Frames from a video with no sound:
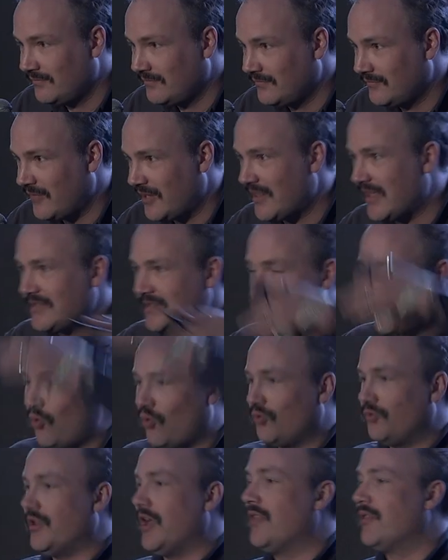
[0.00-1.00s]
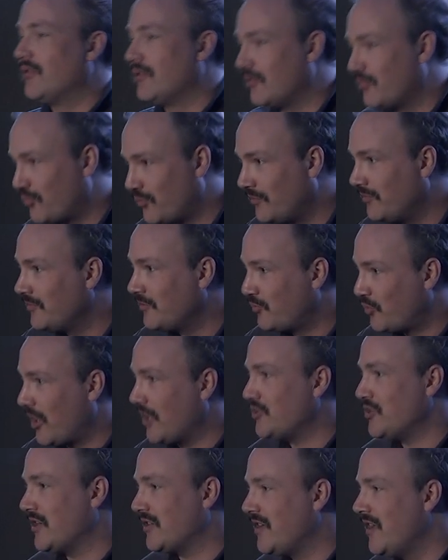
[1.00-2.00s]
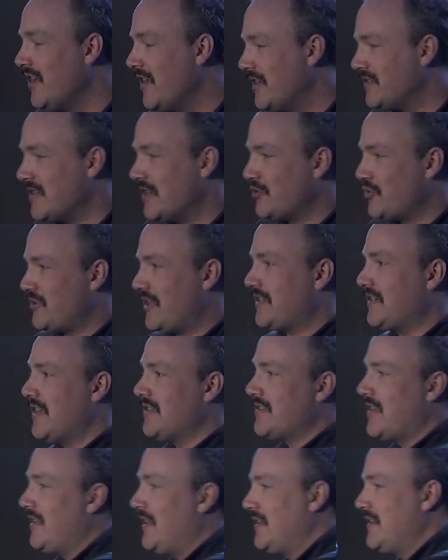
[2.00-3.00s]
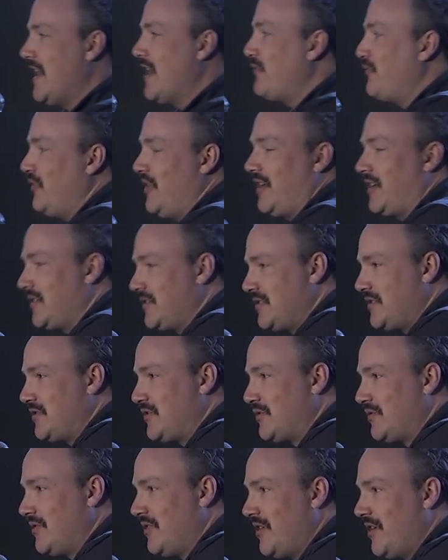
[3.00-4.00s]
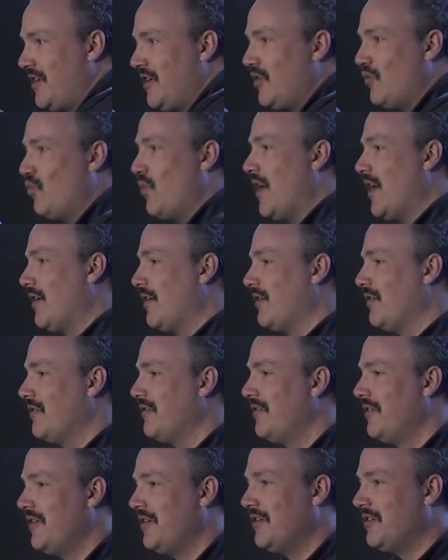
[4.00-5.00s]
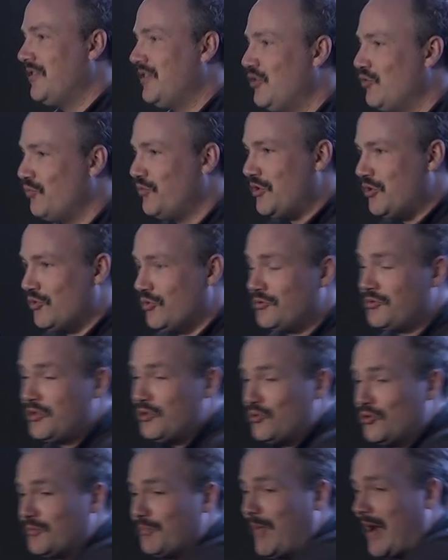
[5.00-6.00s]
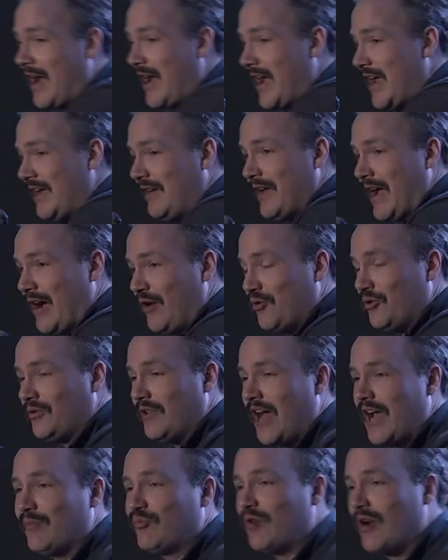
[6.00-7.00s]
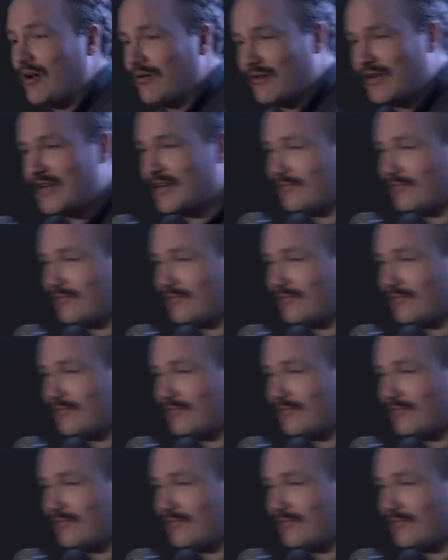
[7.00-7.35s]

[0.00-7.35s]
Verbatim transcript: right? That's a whole nother project. It's not just like, it's not like Netflix where you, you, you just buy out a library